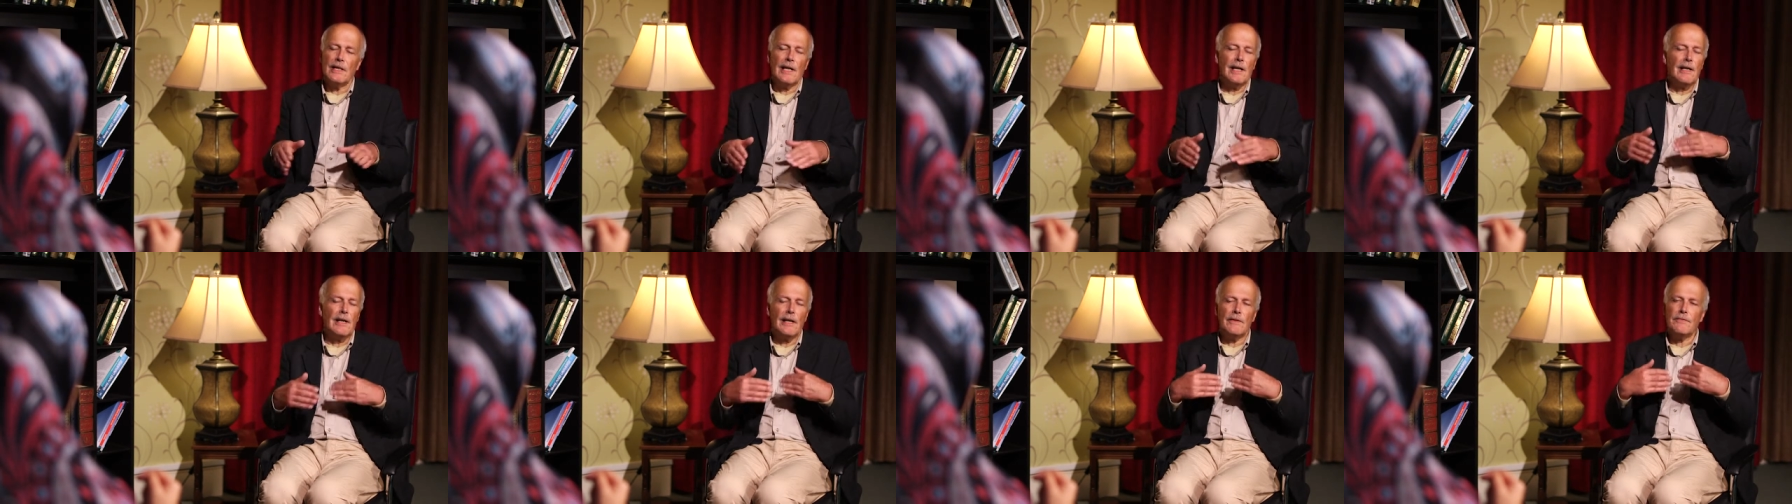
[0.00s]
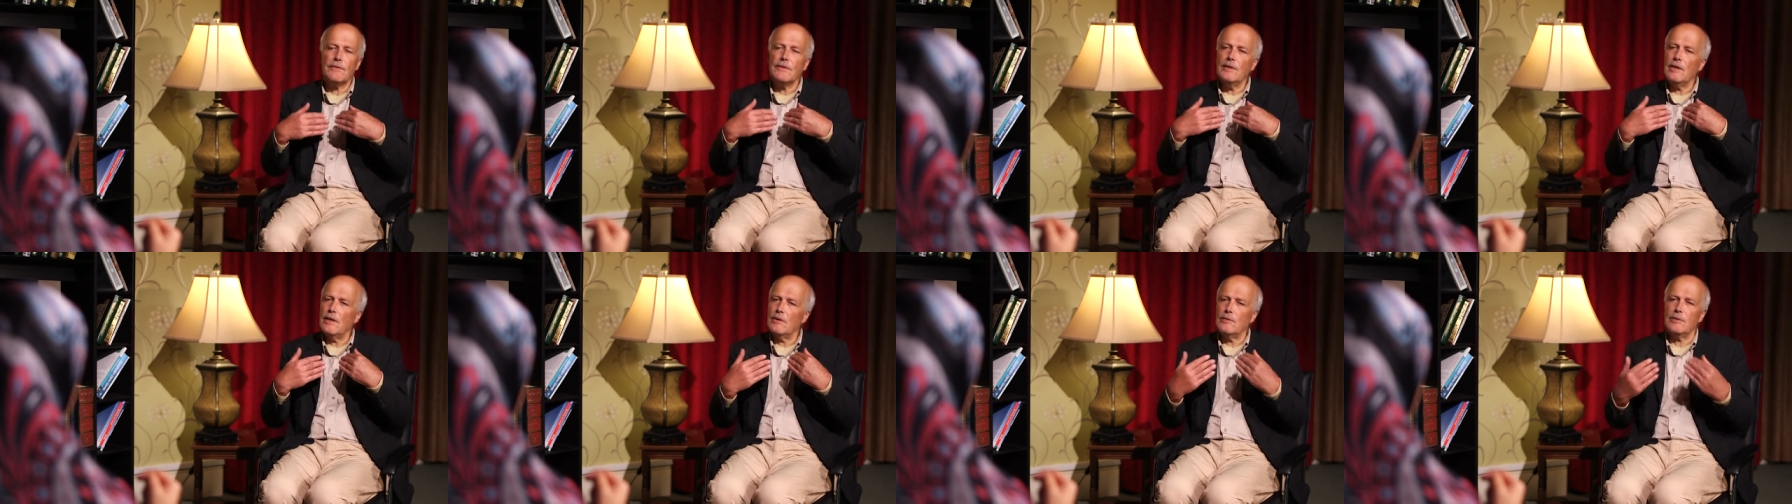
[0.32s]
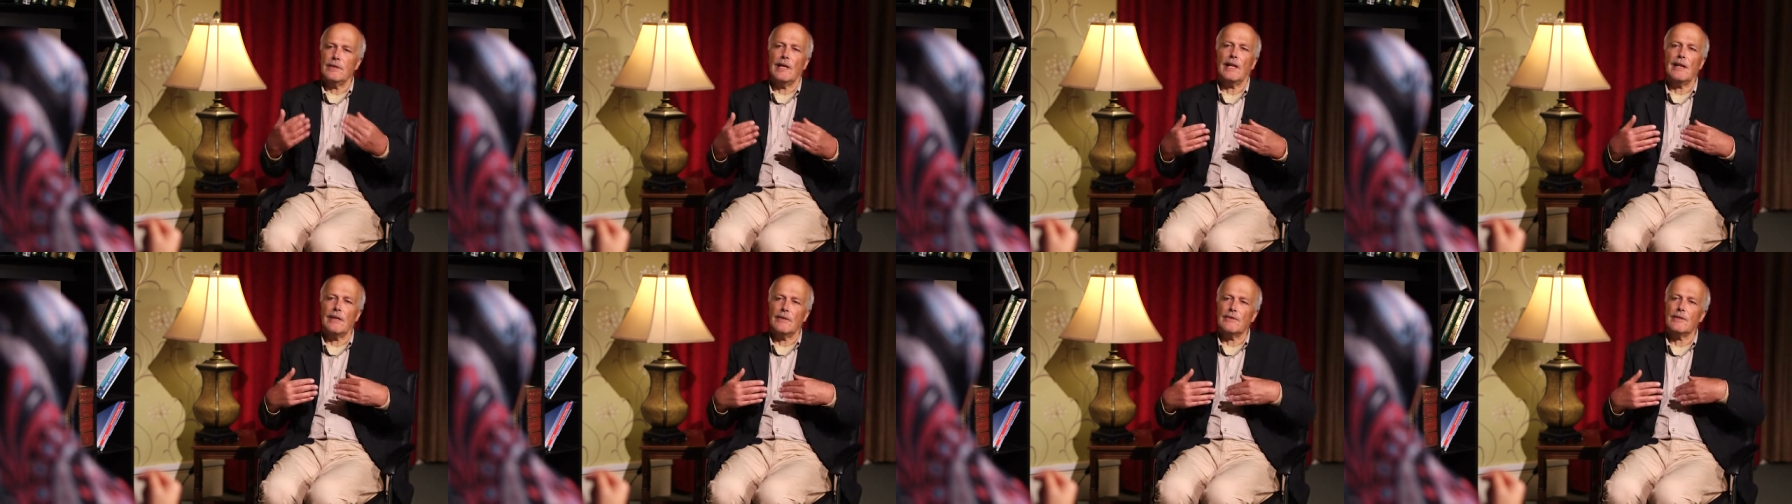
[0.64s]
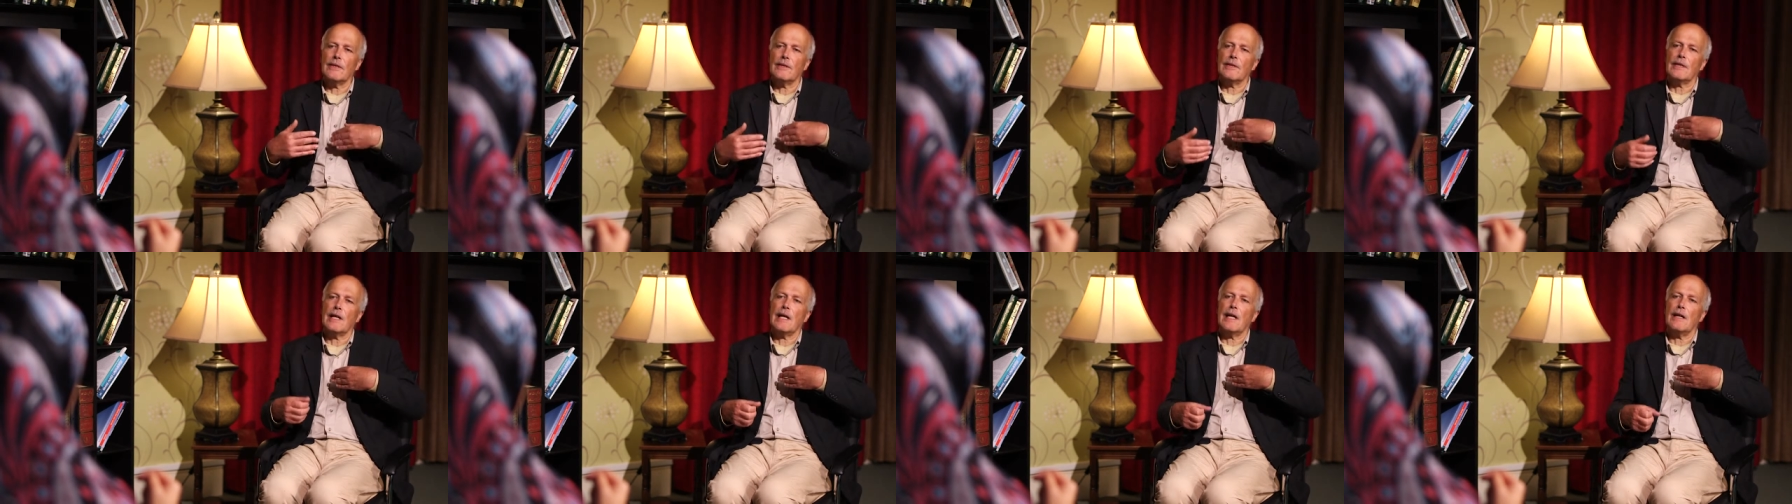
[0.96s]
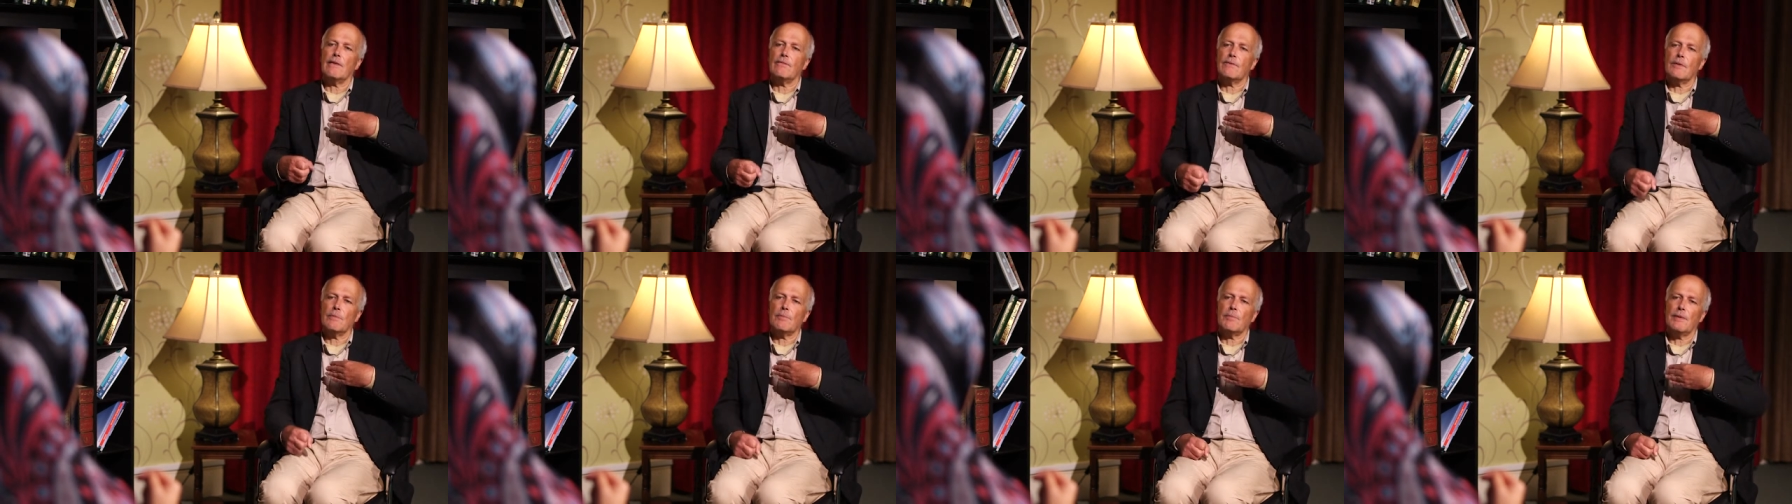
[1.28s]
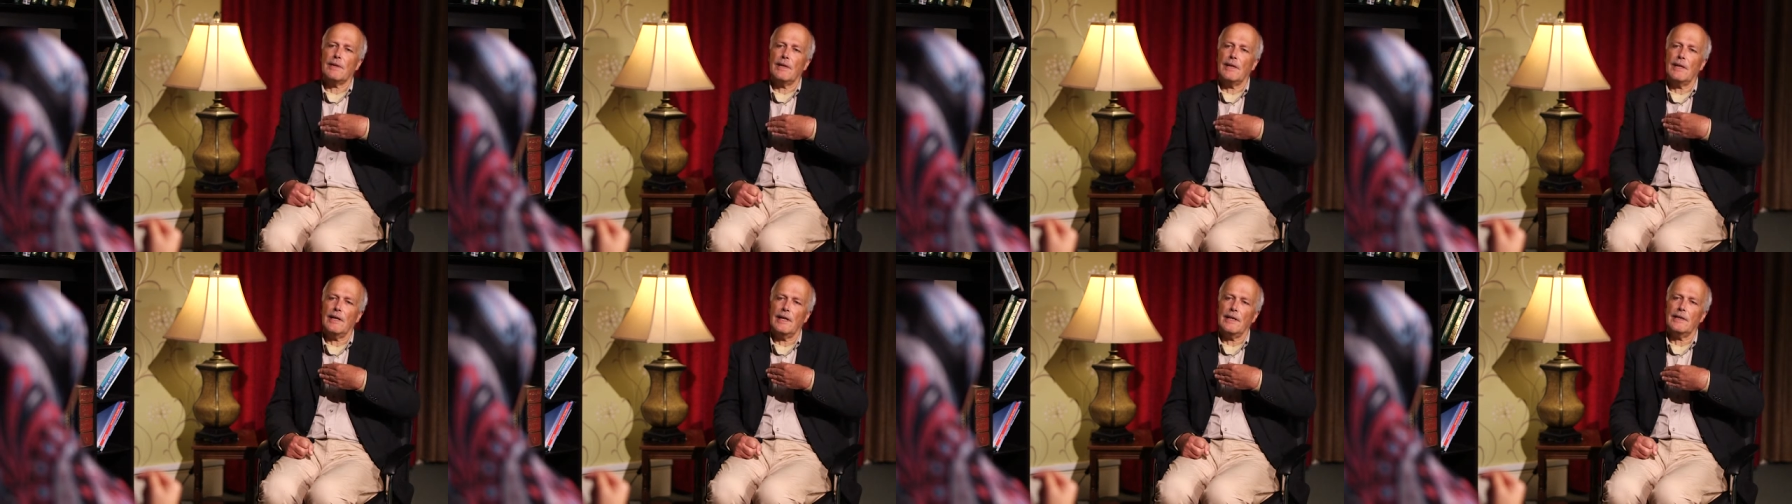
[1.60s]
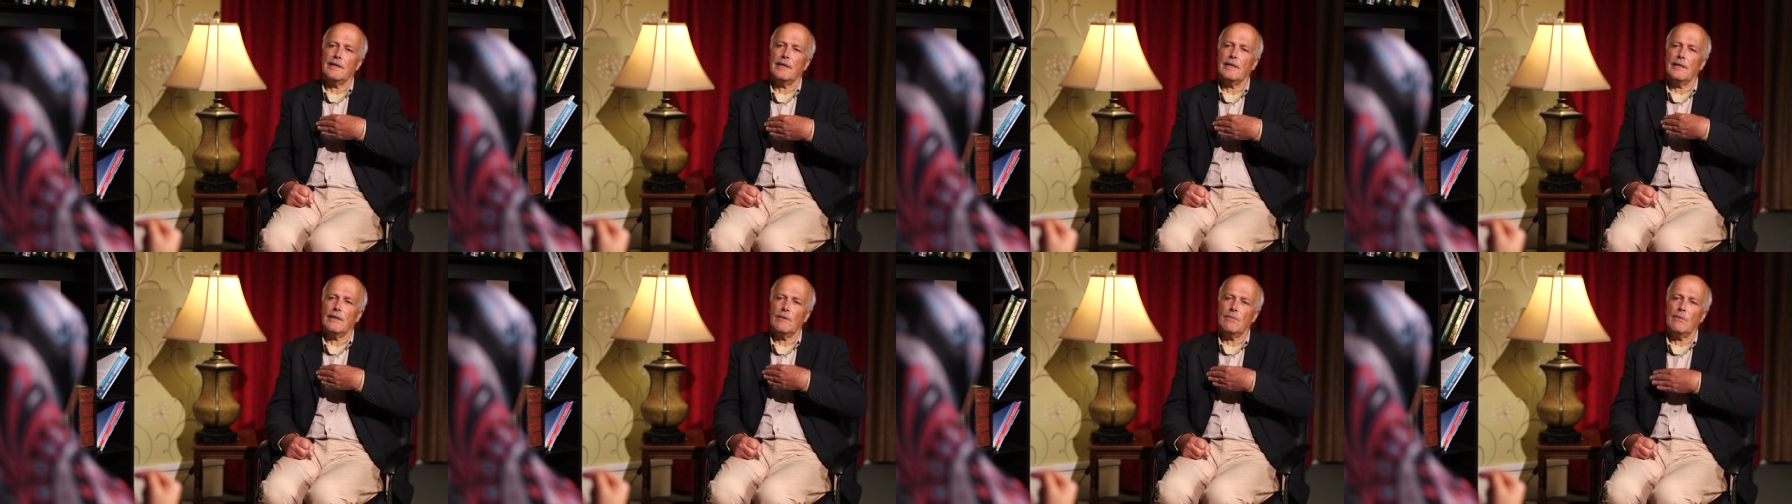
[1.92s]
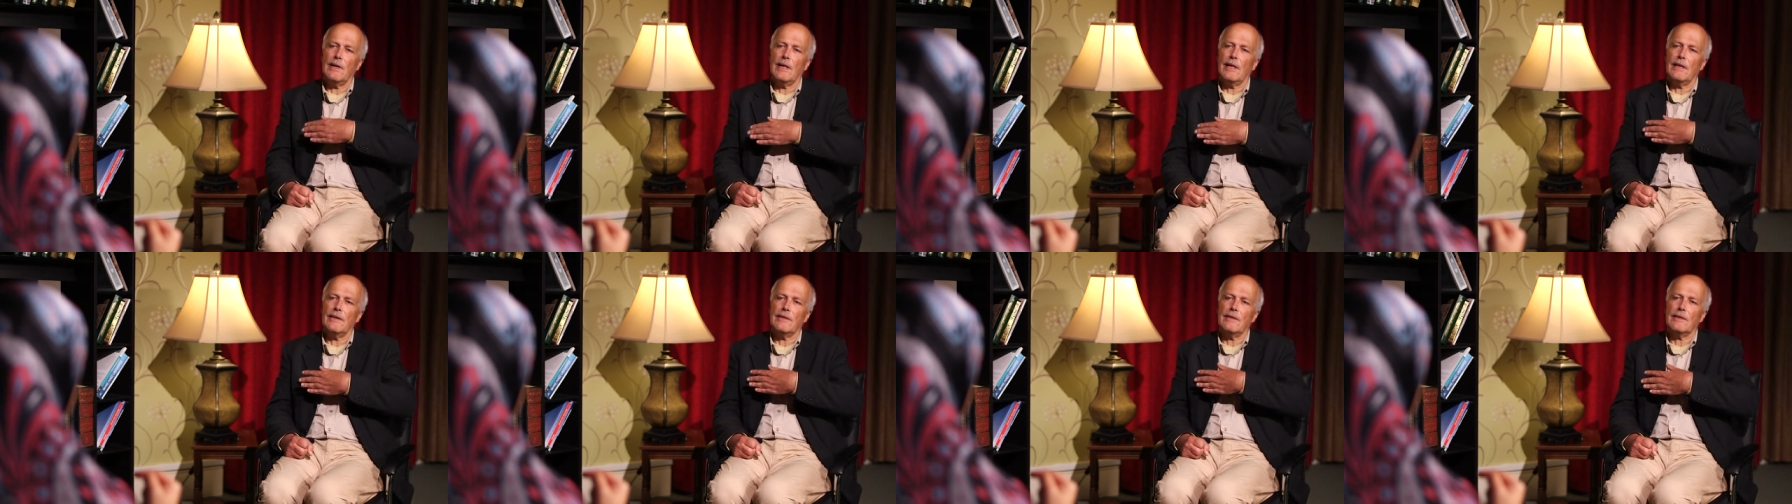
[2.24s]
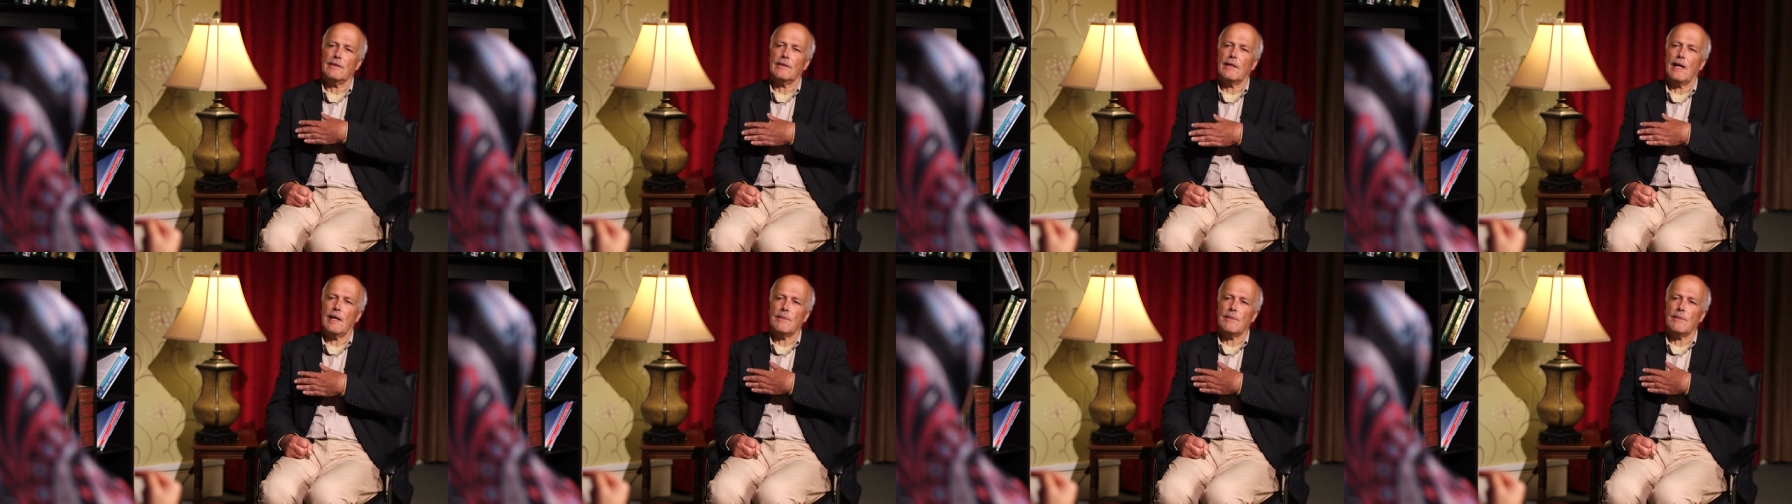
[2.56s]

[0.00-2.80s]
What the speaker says: I have no doubt that they have replied in a way that